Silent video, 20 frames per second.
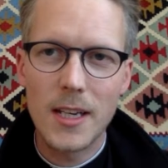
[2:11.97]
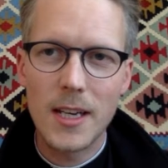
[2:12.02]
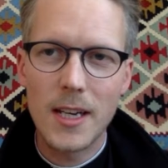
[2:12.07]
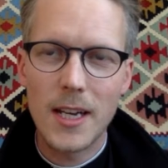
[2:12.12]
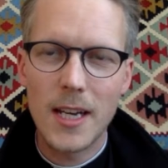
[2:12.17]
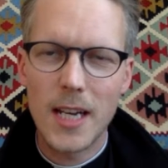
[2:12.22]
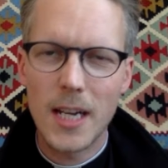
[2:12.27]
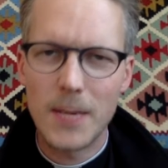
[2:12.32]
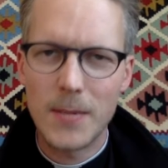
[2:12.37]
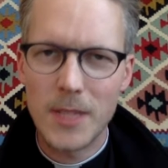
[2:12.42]

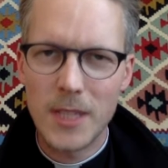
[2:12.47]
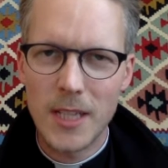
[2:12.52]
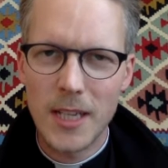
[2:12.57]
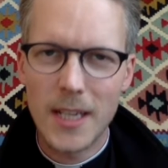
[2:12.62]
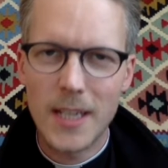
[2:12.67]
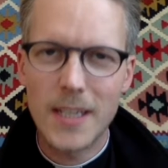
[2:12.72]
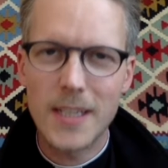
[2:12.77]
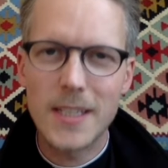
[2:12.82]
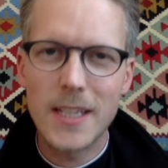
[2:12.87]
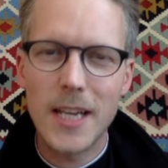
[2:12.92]
and I'm
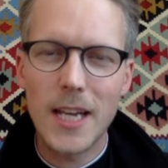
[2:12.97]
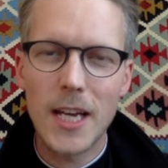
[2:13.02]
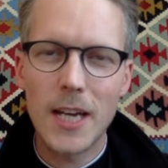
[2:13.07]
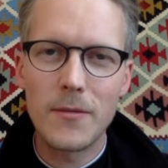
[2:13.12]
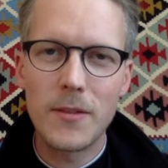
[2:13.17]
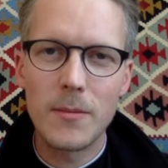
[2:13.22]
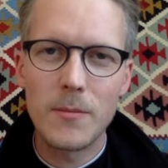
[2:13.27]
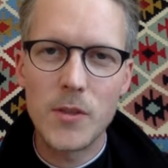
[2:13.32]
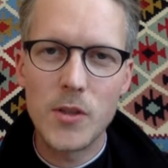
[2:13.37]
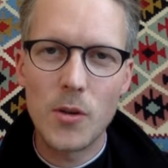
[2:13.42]
delighted to
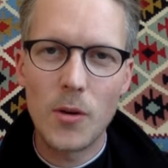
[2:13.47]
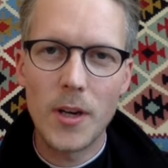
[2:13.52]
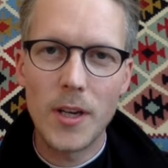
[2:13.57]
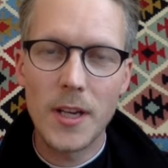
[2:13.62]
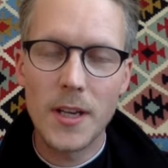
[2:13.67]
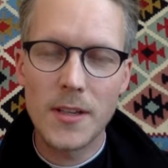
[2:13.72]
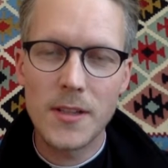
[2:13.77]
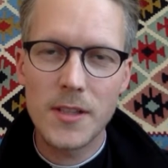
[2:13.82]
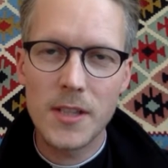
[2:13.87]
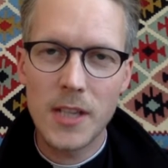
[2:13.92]
have him join
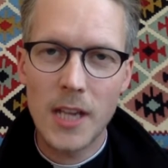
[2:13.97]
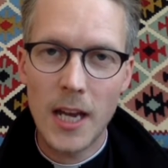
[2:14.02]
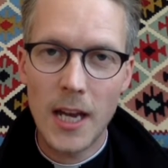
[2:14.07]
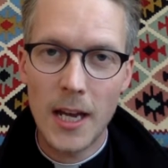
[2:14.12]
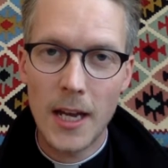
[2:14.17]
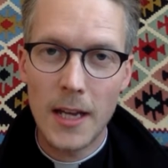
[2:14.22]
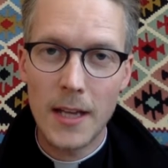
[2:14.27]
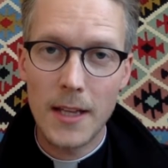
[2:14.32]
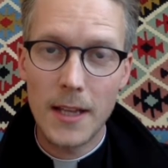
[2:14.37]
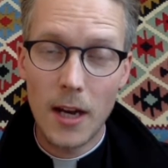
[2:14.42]
us
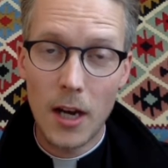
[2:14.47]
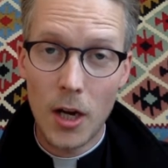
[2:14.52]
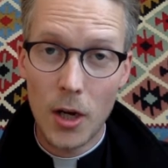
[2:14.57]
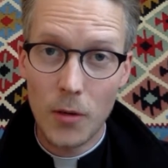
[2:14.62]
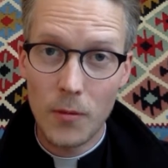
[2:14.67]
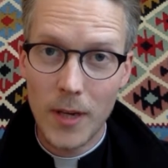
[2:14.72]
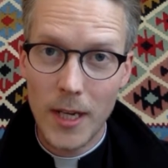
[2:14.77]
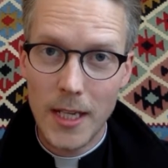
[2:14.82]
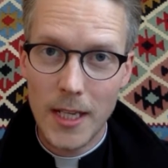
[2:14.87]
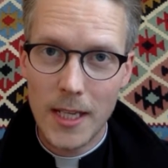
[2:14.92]

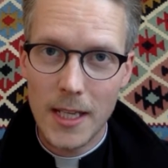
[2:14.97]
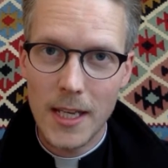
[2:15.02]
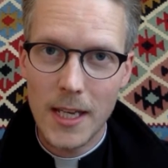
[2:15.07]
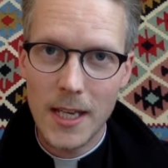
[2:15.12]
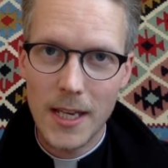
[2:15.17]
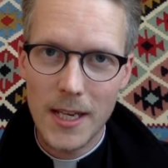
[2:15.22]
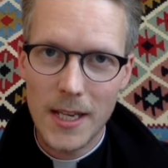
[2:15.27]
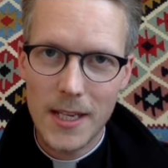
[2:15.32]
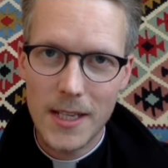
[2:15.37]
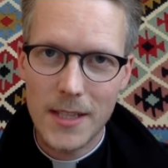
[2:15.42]
already
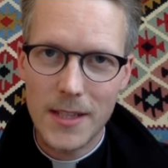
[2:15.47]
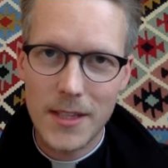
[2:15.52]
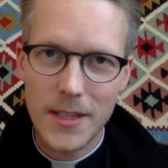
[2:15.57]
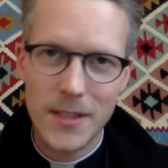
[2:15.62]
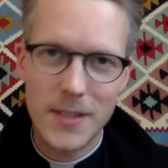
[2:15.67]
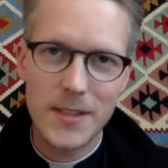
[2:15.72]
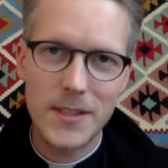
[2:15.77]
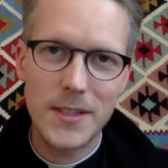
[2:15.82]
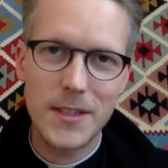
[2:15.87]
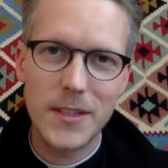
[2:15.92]

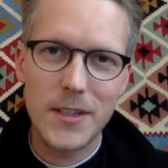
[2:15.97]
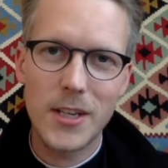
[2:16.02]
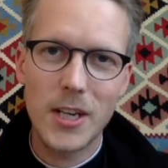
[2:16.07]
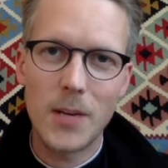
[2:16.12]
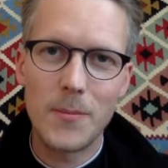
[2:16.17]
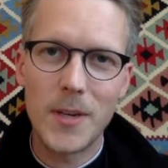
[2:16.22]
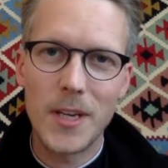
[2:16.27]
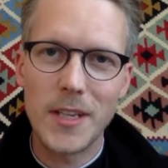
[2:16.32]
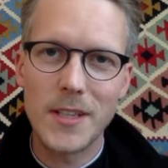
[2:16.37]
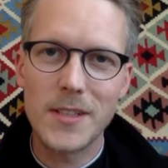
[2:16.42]
this
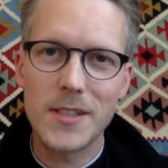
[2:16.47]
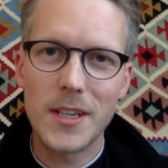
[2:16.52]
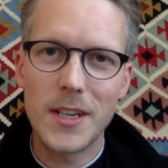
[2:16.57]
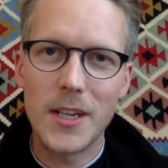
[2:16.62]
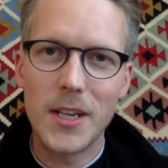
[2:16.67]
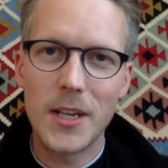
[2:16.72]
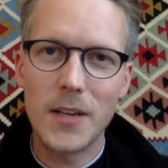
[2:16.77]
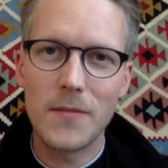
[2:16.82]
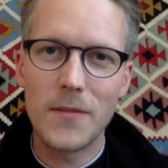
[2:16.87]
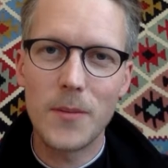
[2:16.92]
coming
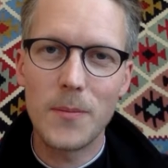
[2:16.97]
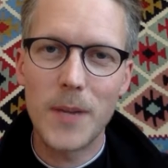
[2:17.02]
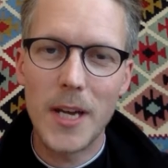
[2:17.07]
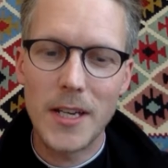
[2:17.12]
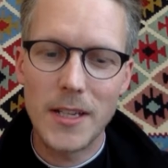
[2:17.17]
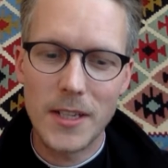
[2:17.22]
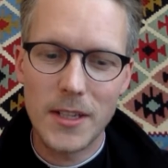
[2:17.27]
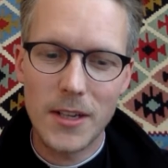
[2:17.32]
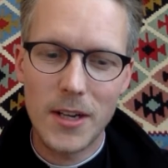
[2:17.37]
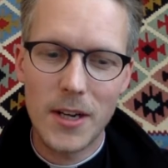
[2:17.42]
Sunday for
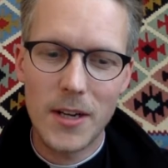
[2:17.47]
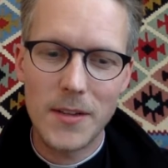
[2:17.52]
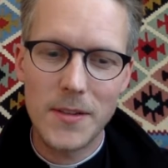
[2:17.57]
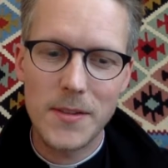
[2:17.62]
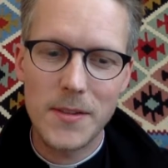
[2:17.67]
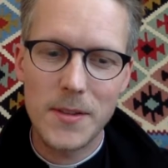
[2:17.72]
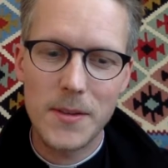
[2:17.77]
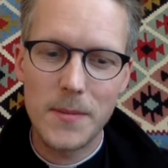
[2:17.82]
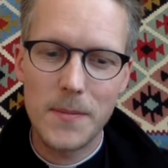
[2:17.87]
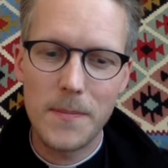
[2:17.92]

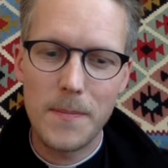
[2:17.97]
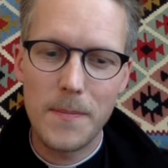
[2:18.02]
Pentecost.